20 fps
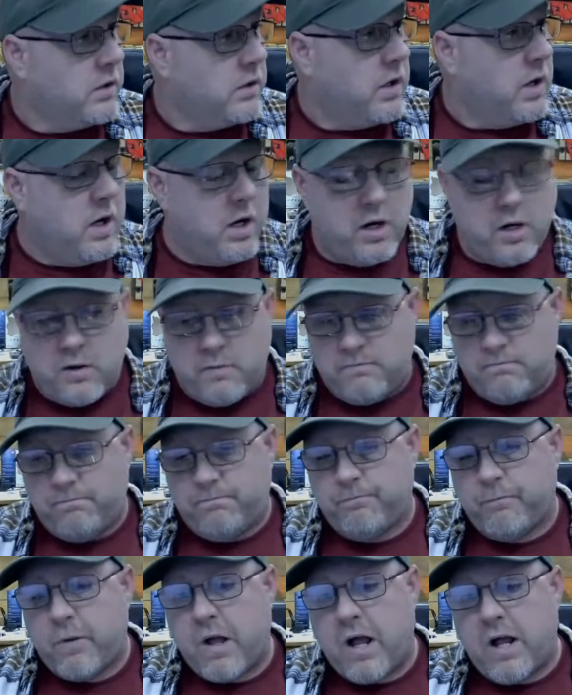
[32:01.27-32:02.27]

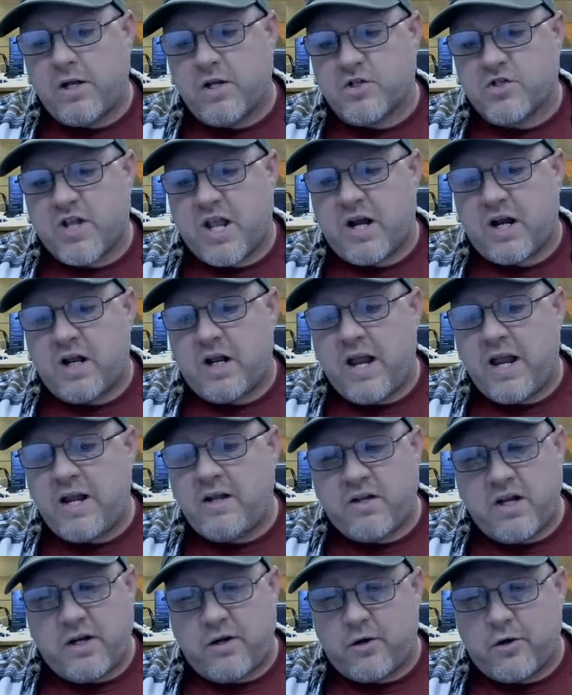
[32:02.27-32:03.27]
I just got an
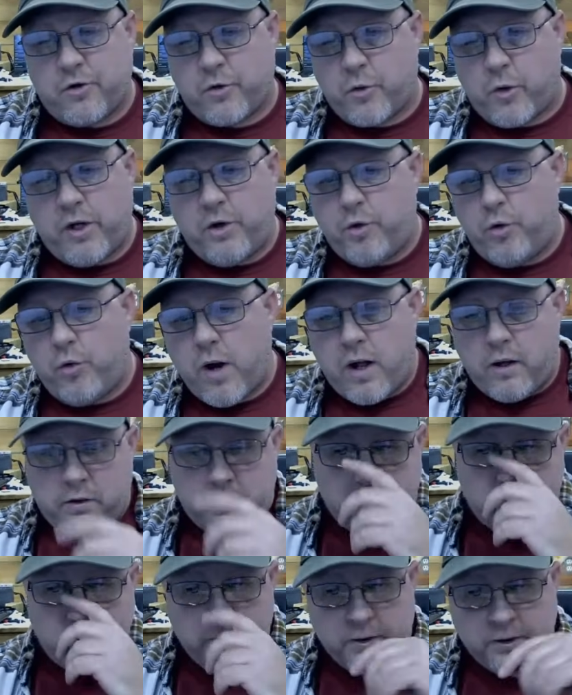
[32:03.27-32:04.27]
$18 or $22